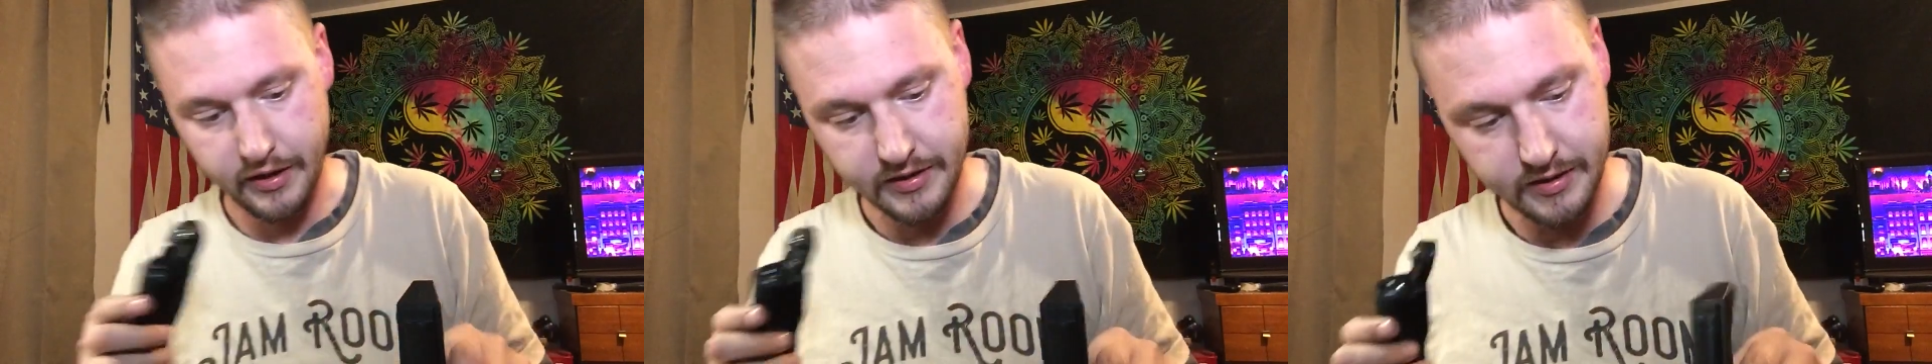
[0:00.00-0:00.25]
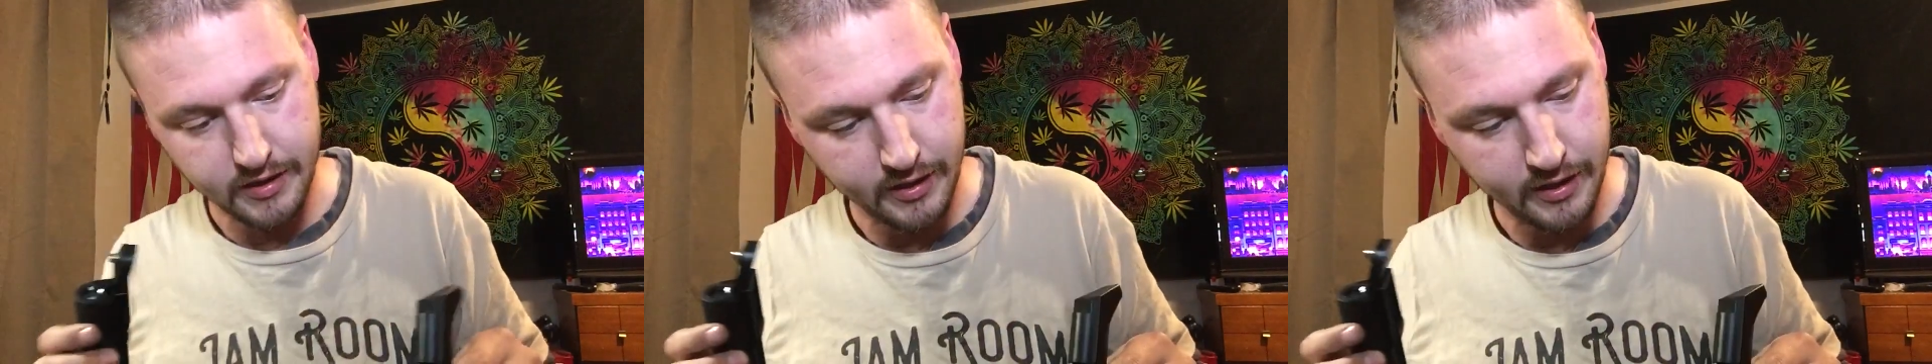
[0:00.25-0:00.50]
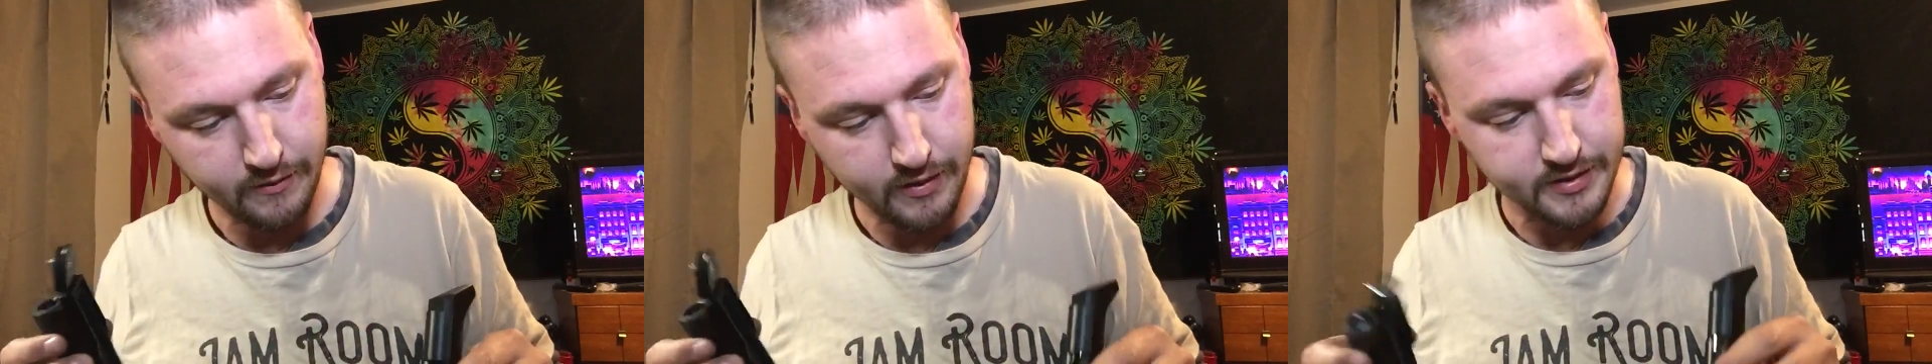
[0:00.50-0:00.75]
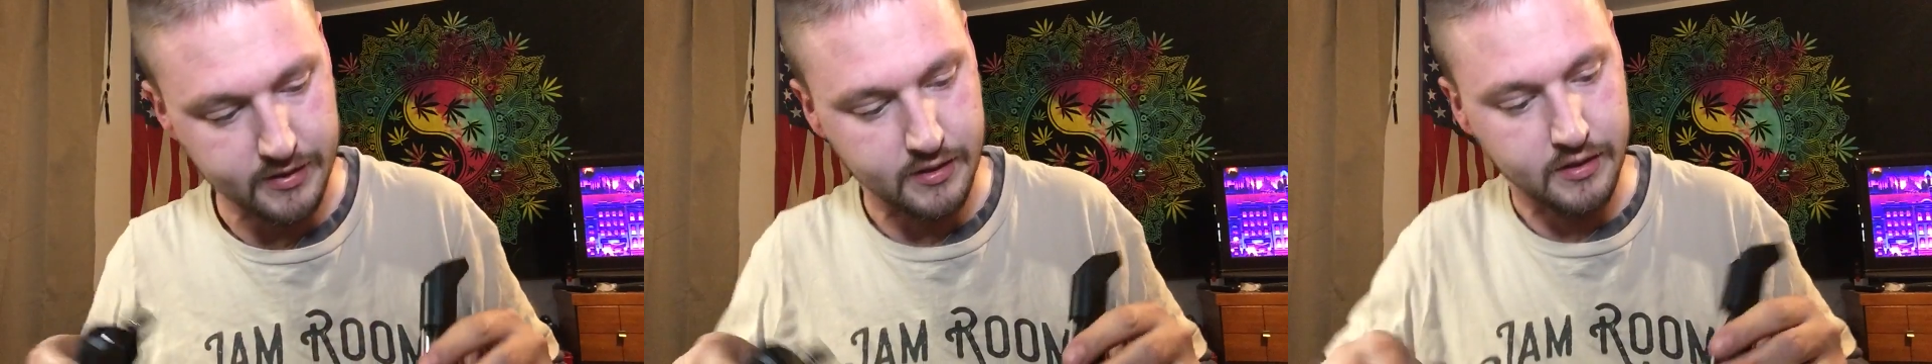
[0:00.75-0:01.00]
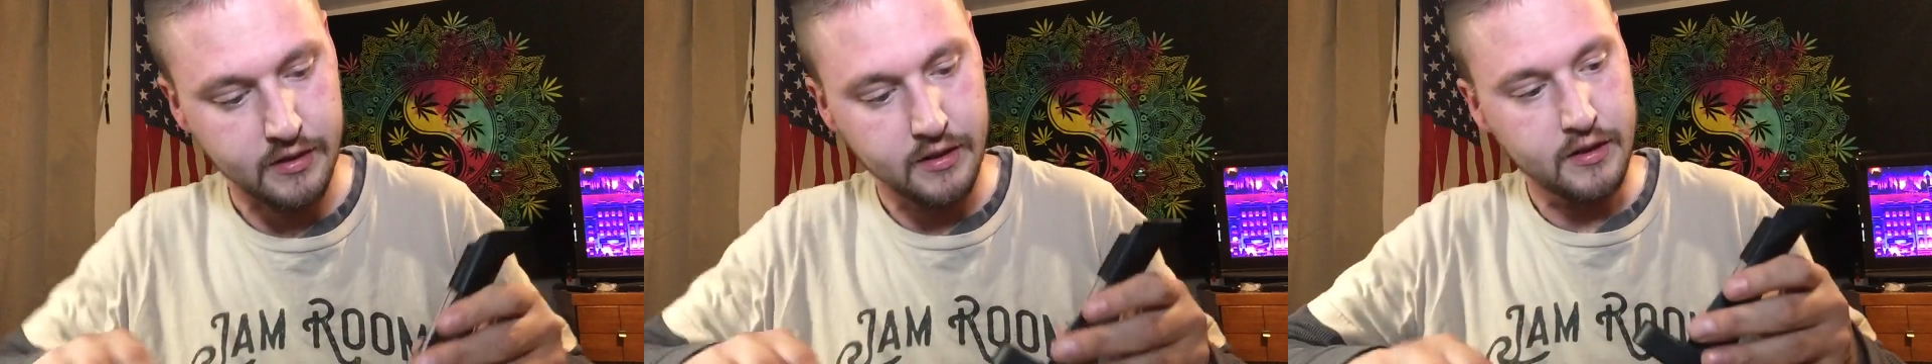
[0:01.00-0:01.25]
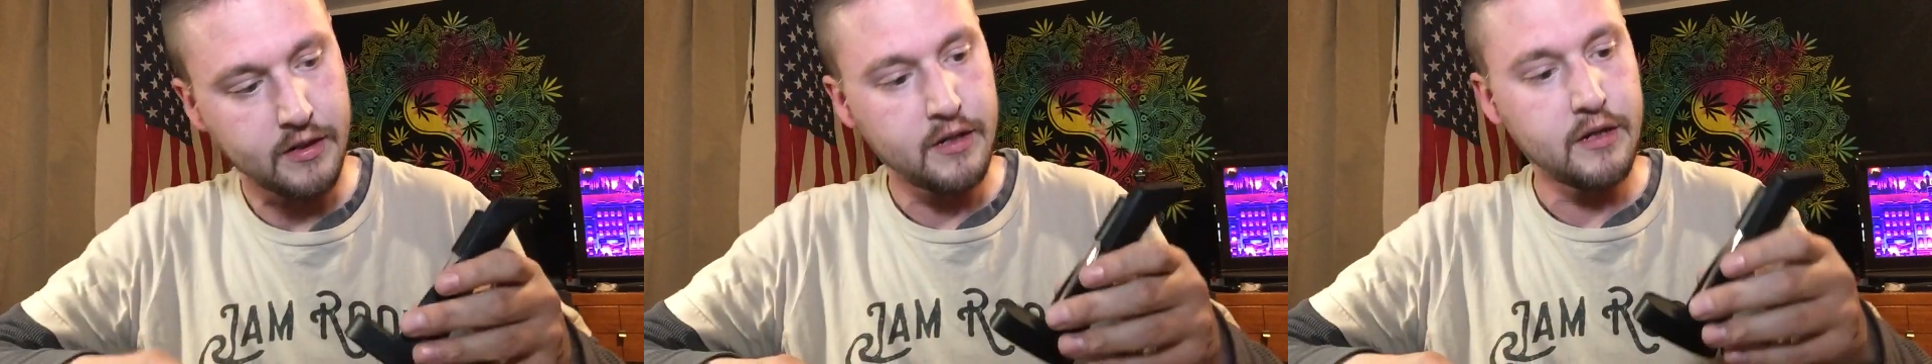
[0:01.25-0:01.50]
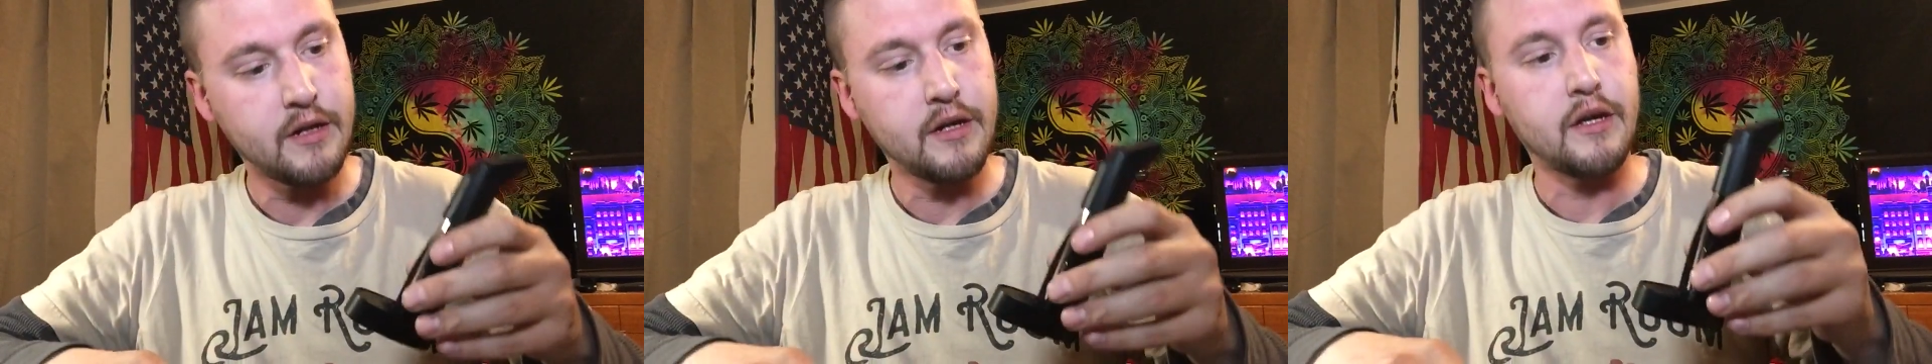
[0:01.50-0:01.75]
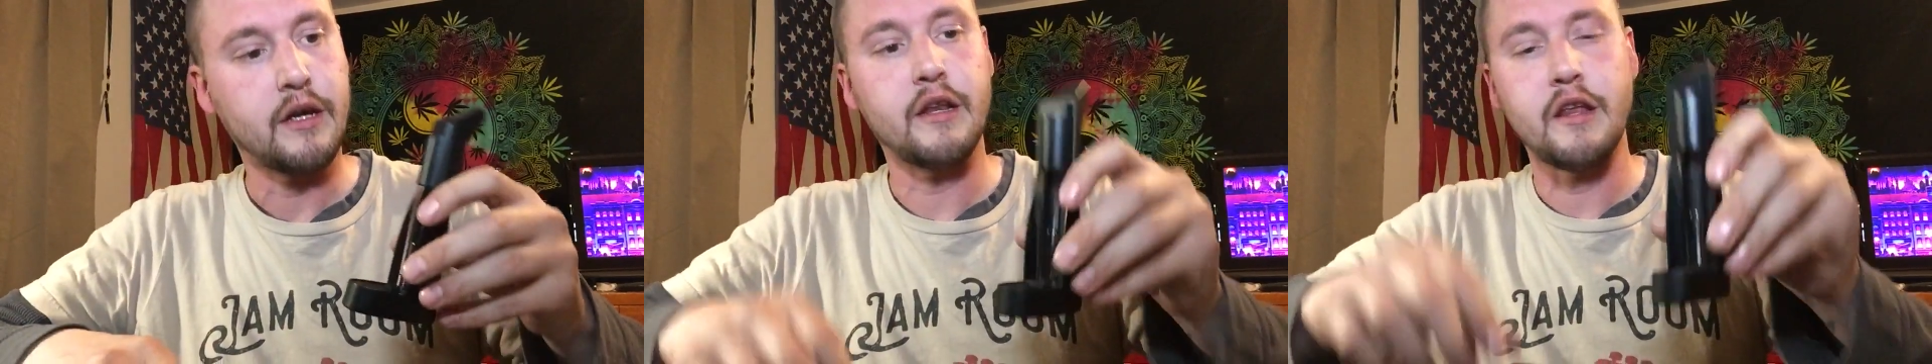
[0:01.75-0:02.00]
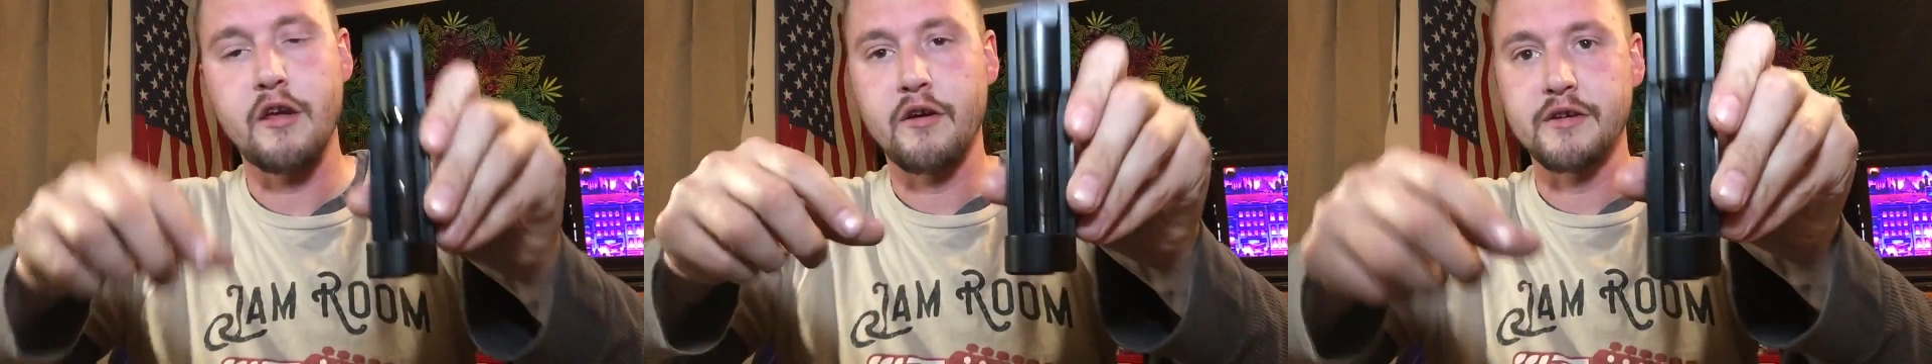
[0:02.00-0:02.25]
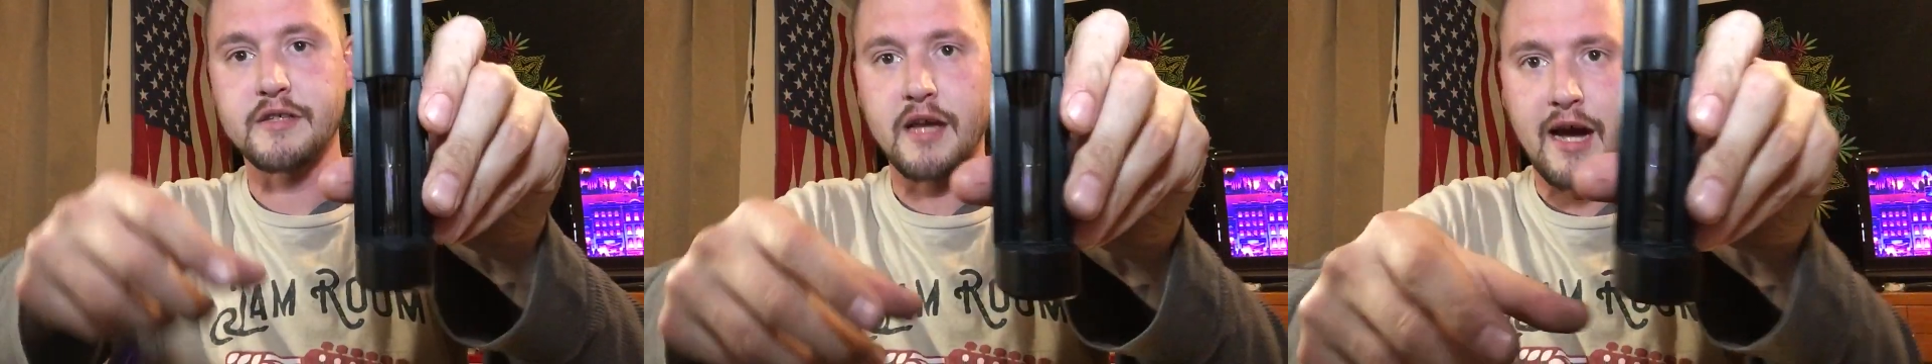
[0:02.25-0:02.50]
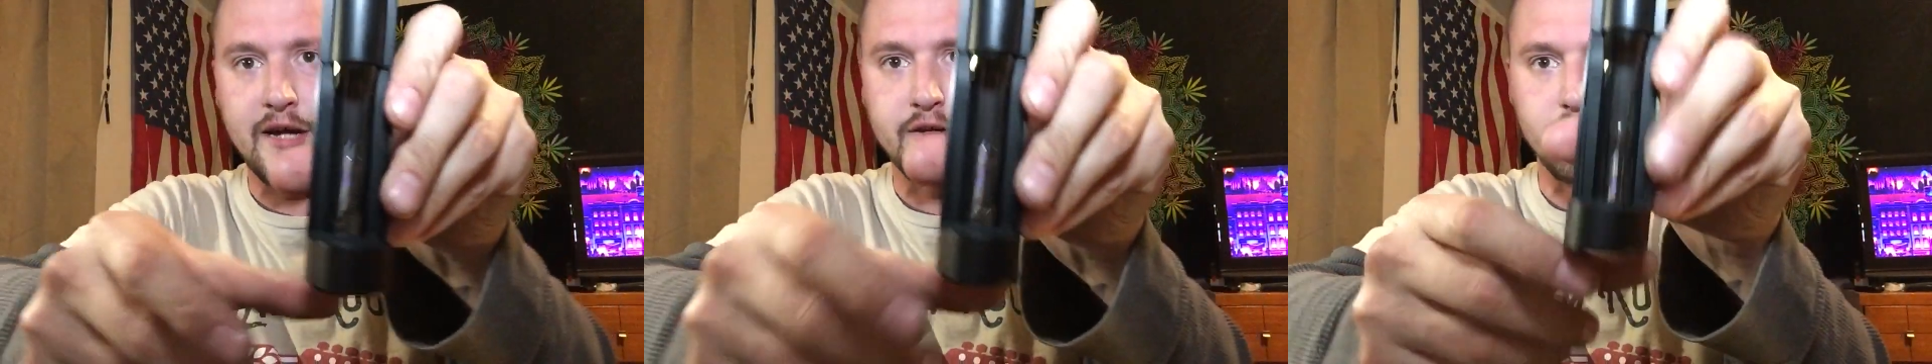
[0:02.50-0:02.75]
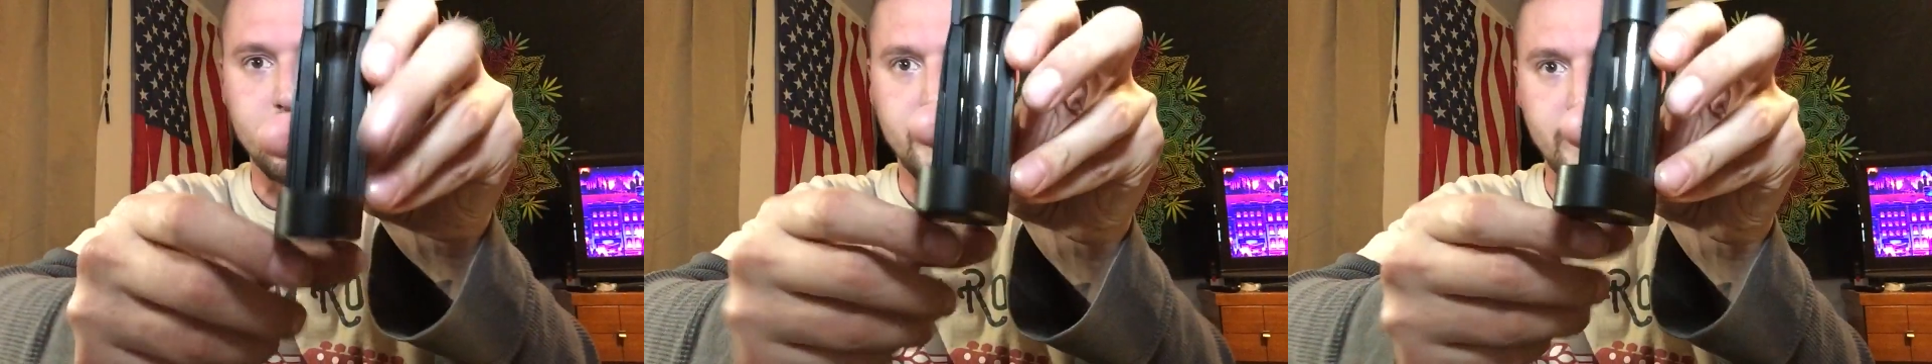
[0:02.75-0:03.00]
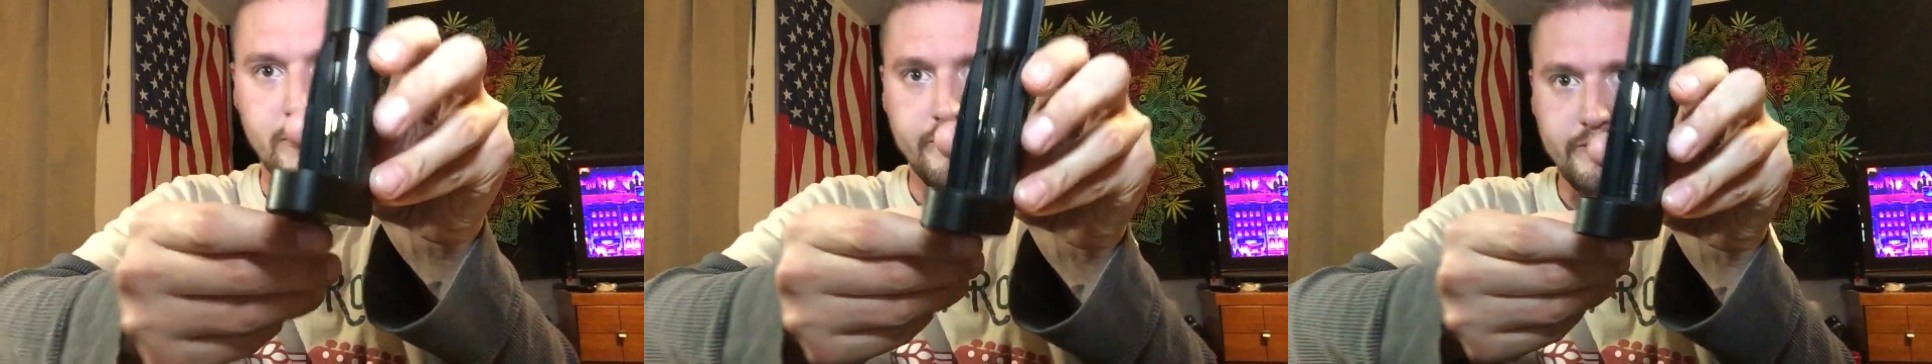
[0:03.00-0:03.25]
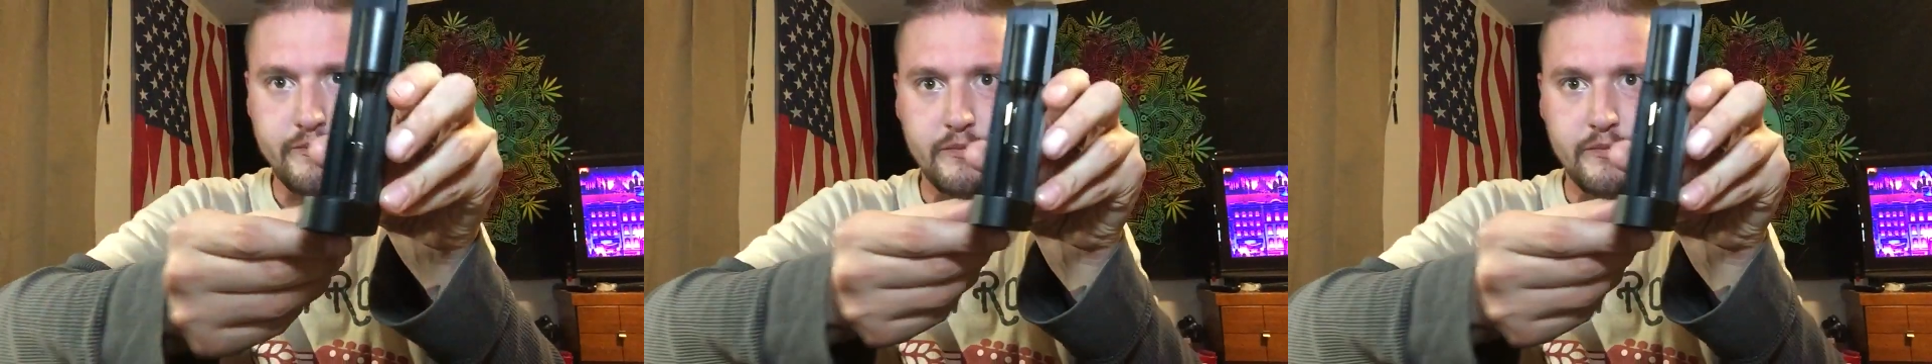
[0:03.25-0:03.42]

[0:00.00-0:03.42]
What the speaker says: It's going to get resin. In here's the hydro tube.